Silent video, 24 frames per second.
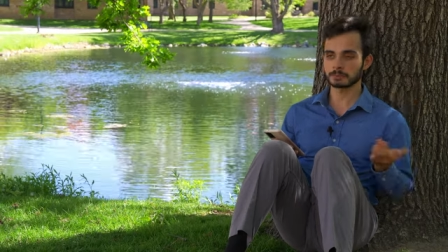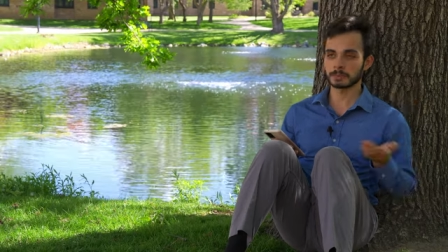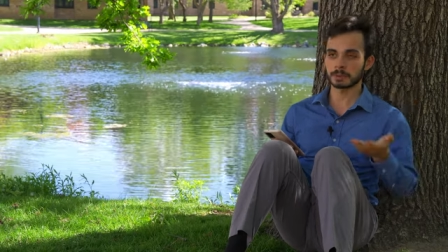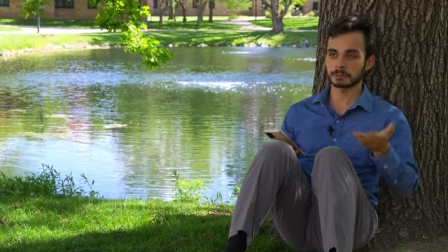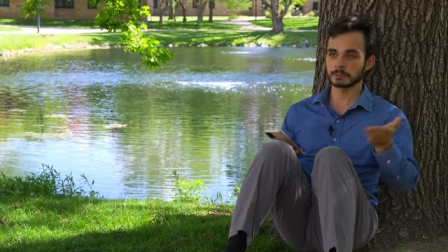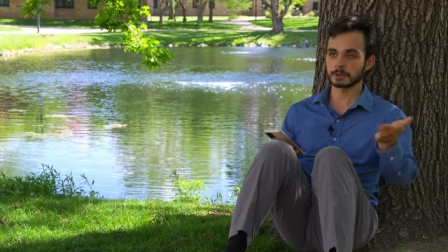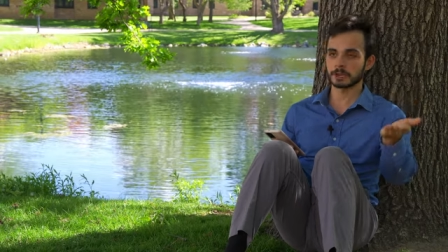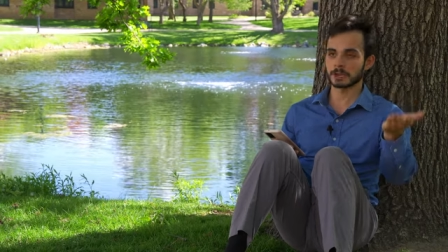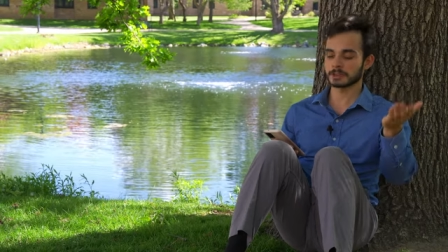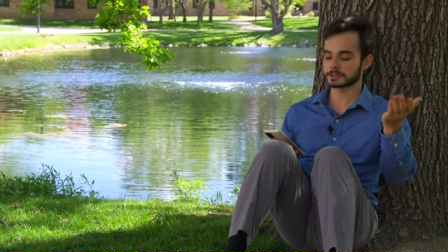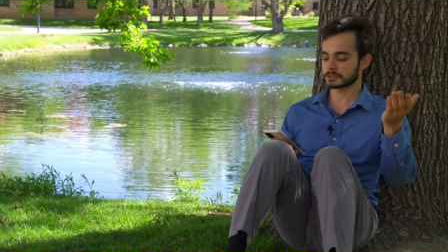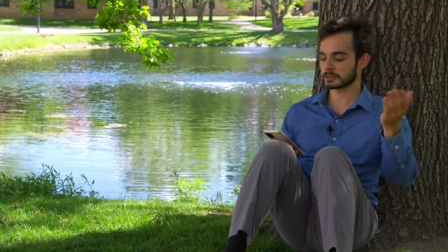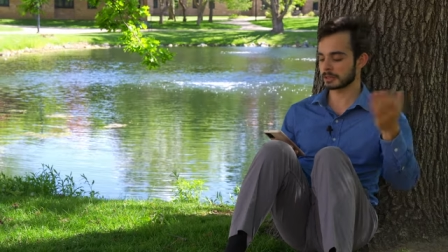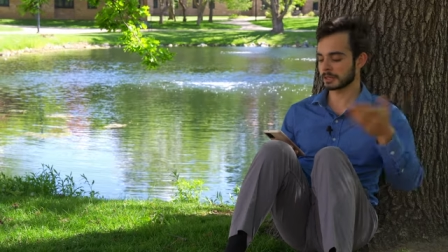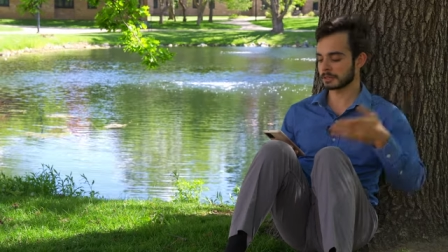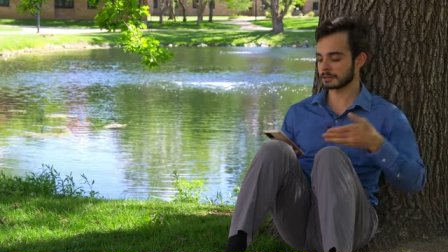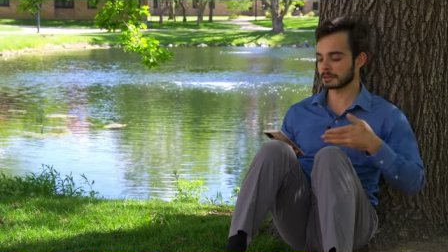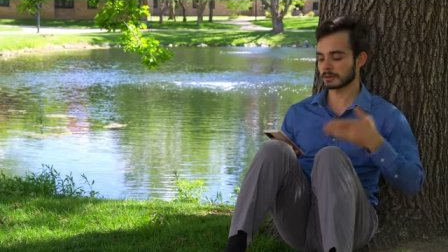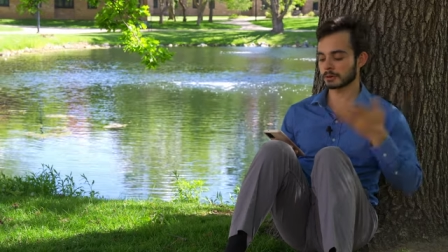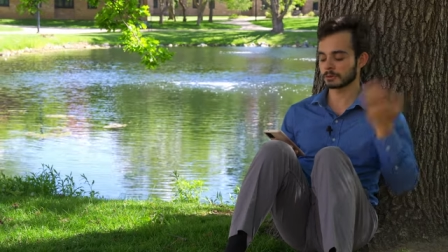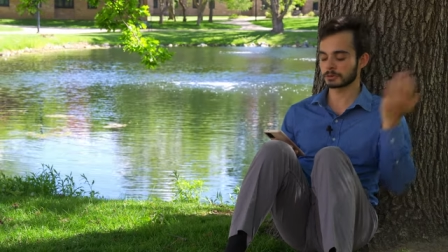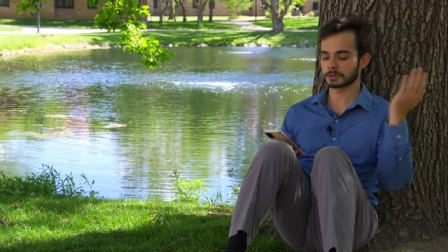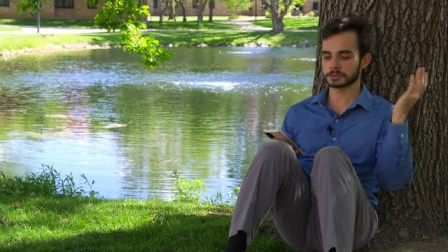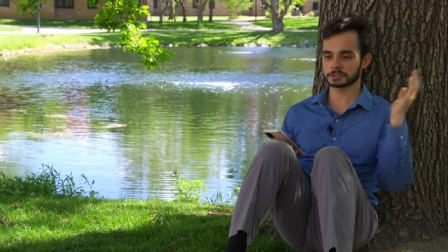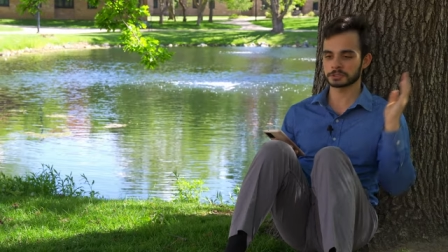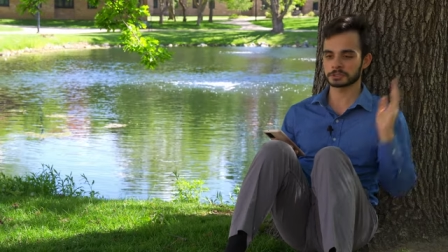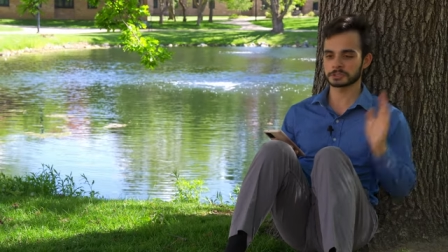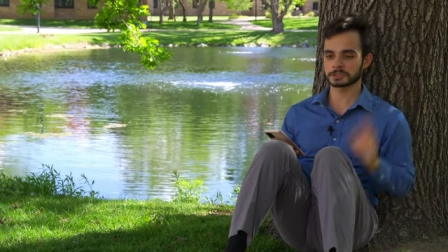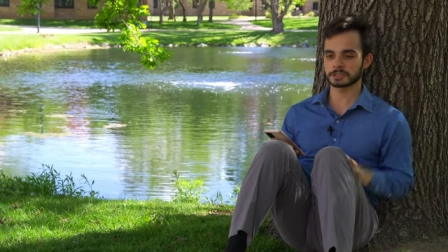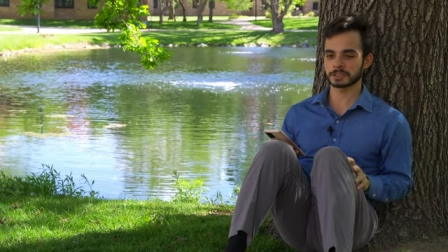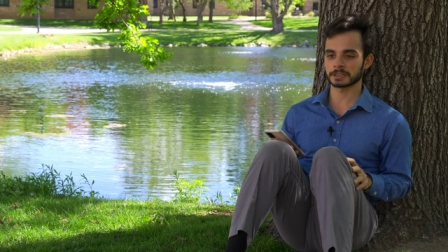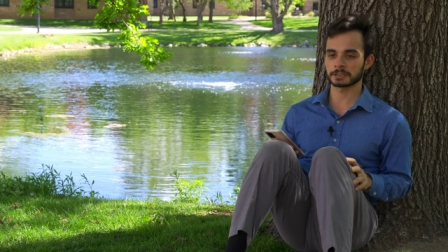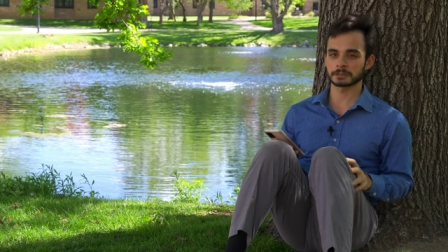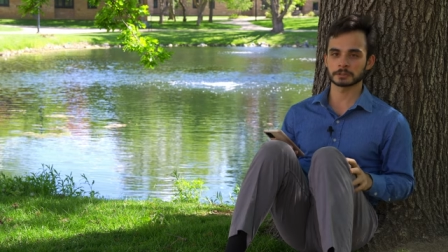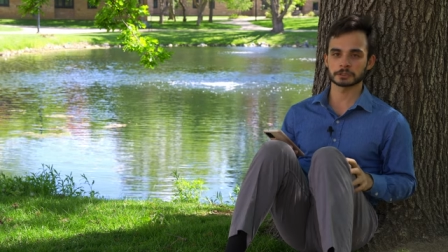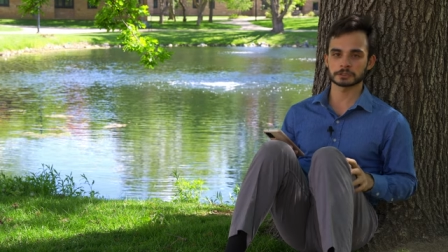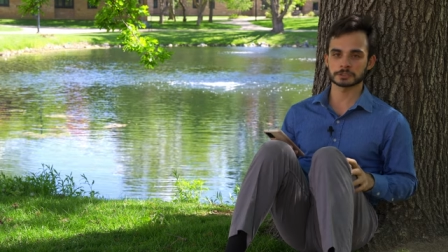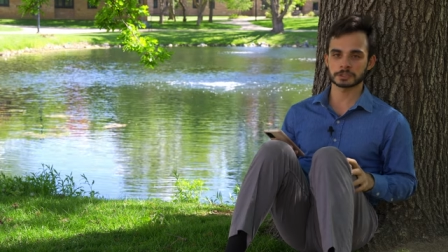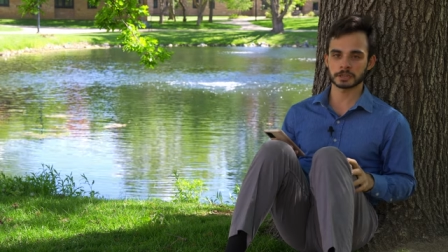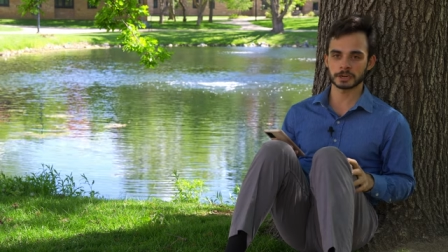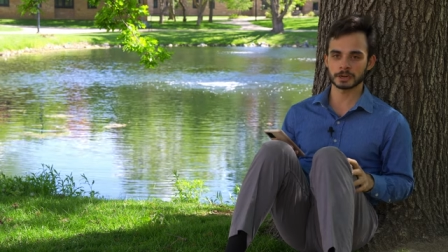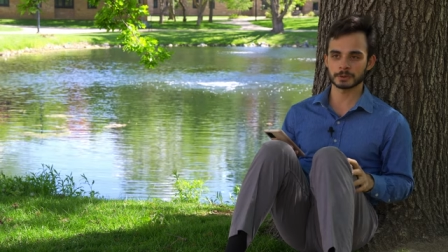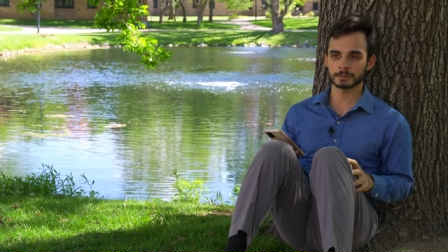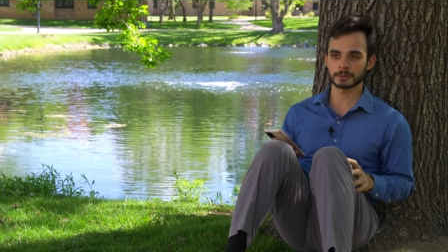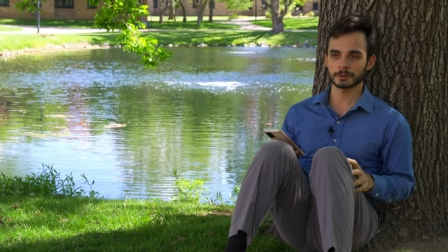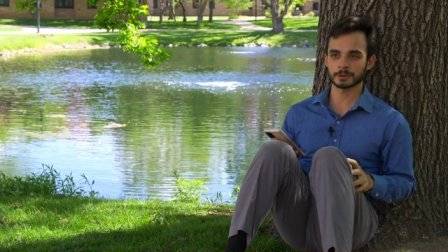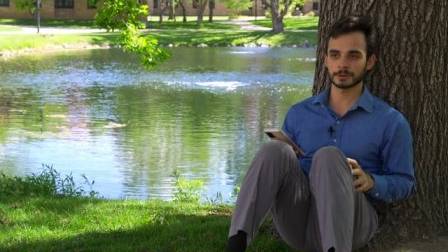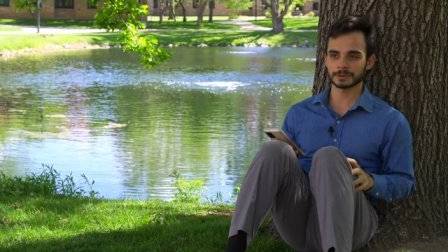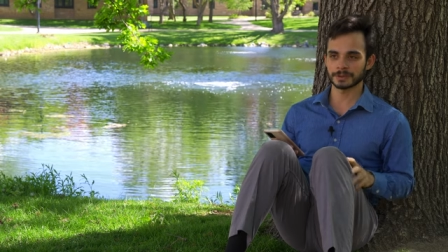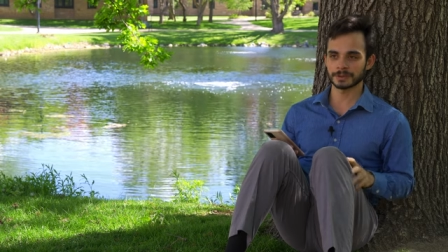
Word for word: Maybe you guys are like, no, Chris, this like looks terrible.